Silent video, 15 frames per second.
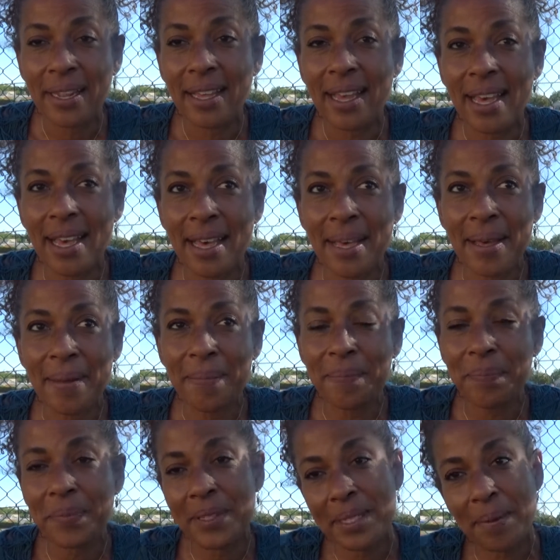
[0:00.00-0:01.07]

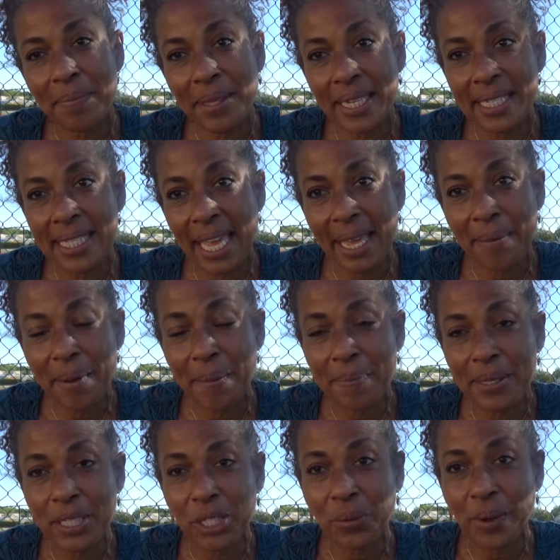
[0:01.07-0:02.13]
some things came up
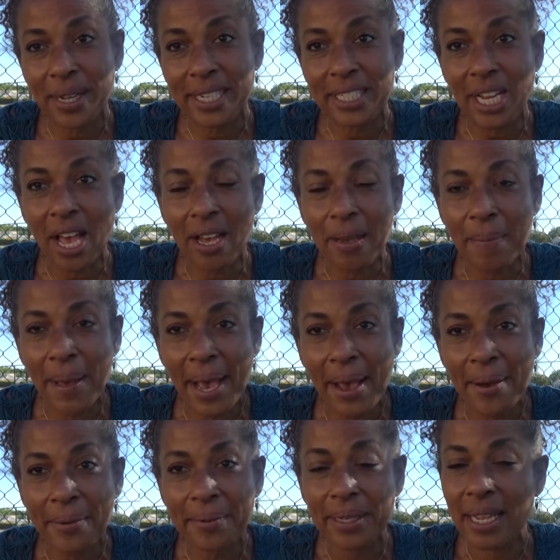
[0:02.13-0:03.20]
that you want to talk
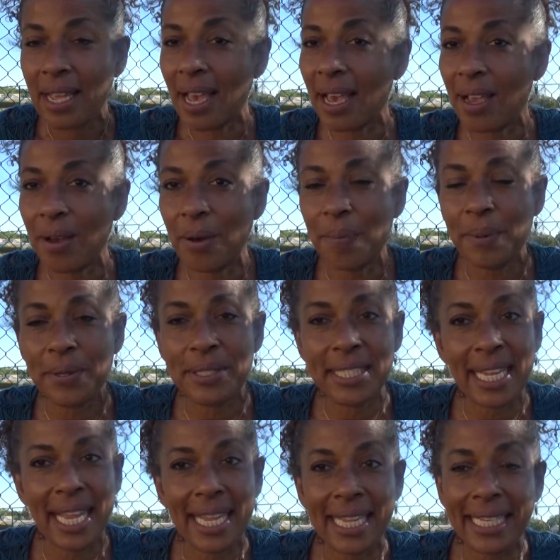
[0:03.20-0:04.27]
about. I hope you
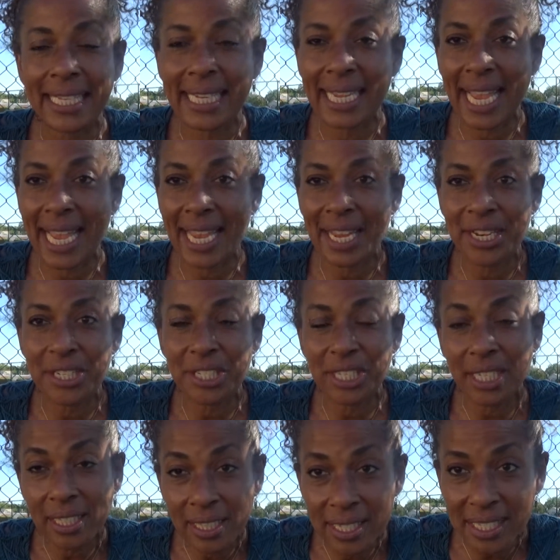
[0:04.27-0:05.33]
stay engaged
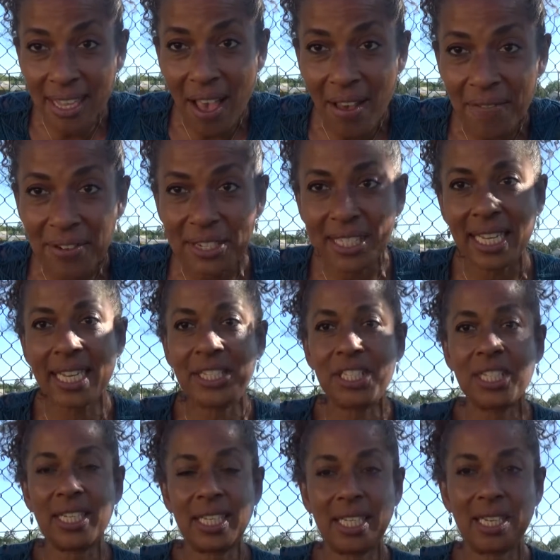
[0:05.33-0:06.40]
in this
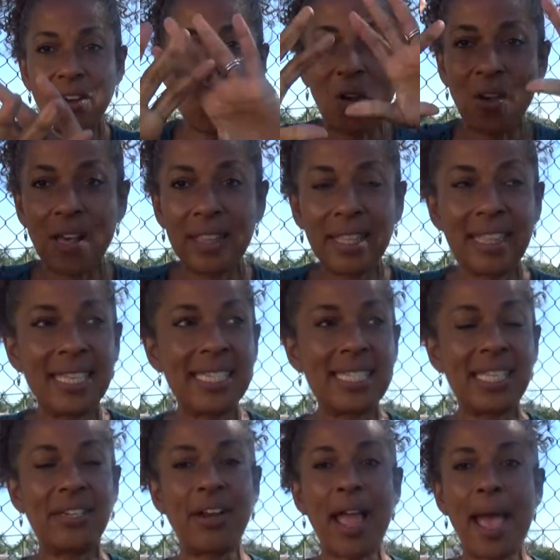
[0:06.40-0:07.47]
conversation and in all the things
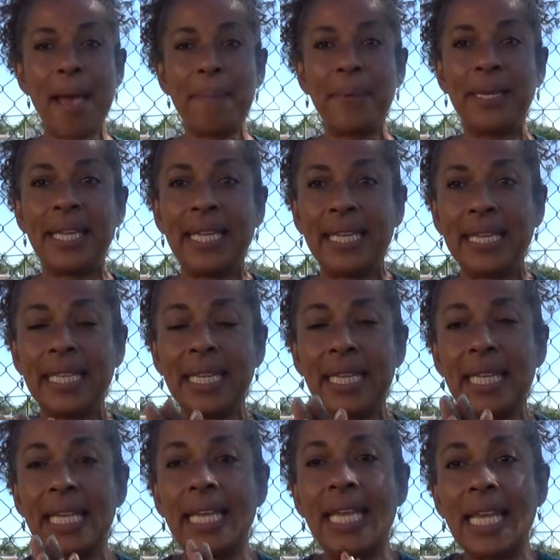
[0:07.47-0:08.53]
that are happening
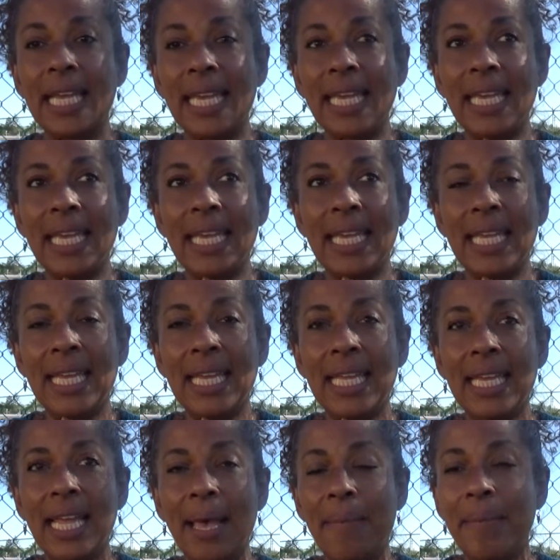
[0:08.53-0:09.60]

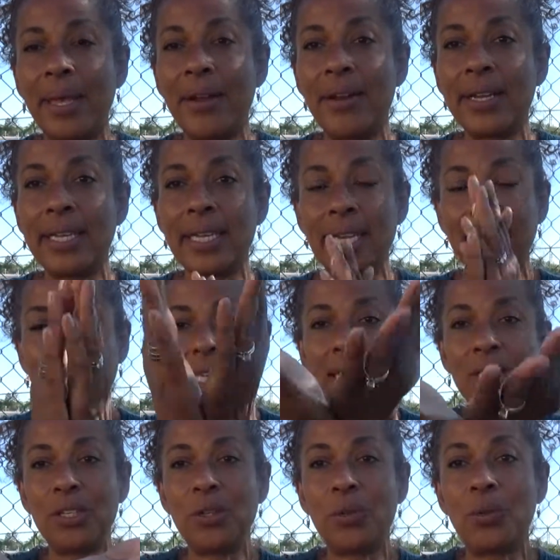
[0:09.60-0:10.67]
in America and
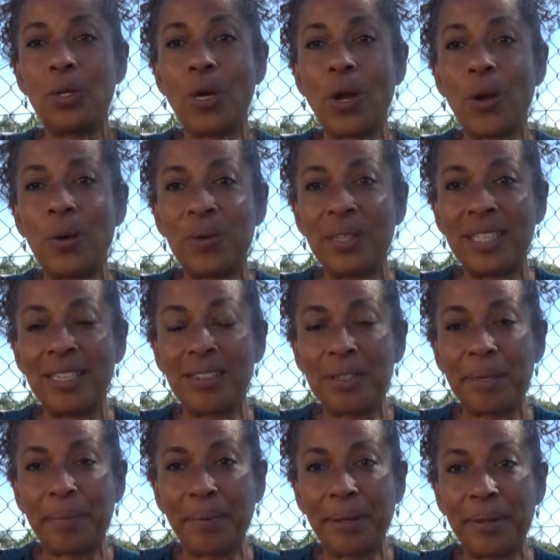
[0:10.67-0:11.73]
in your own little
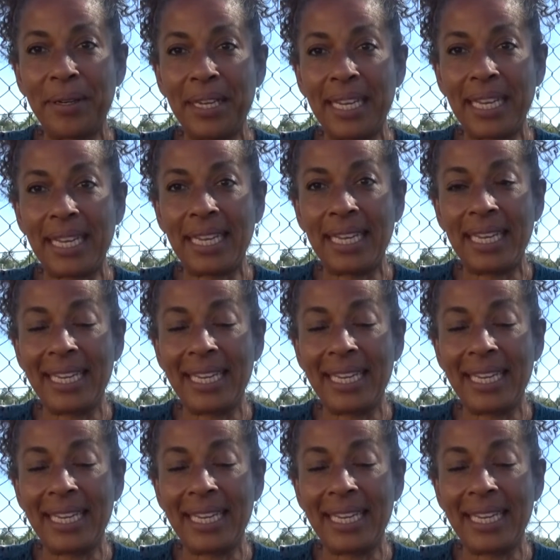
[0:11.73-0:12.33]
community.